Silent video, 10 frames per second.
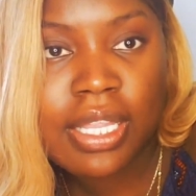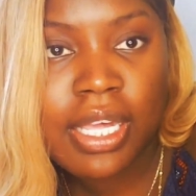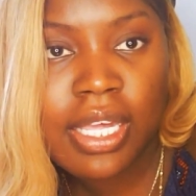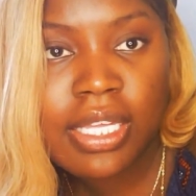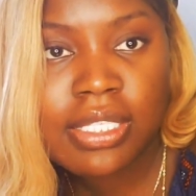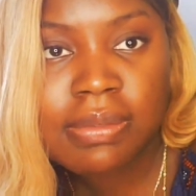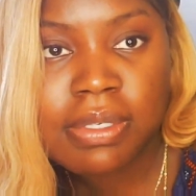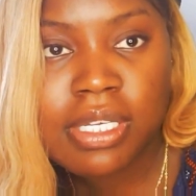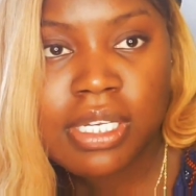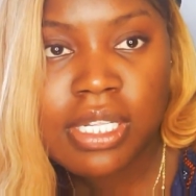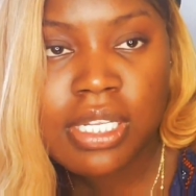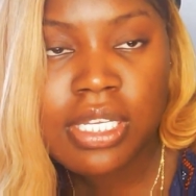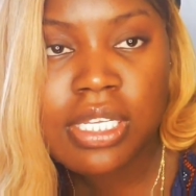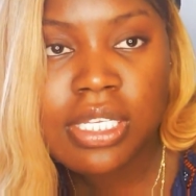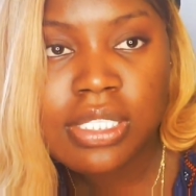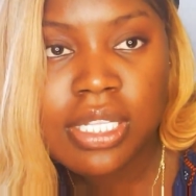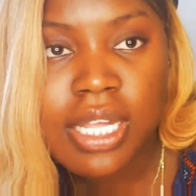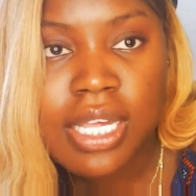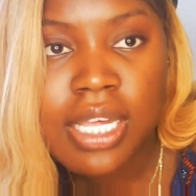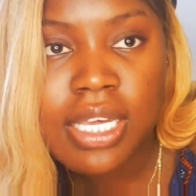That's what it looks
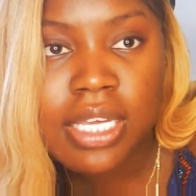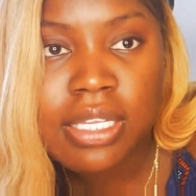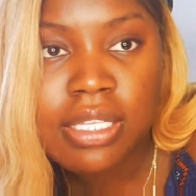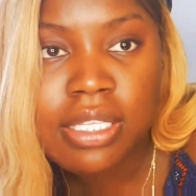like.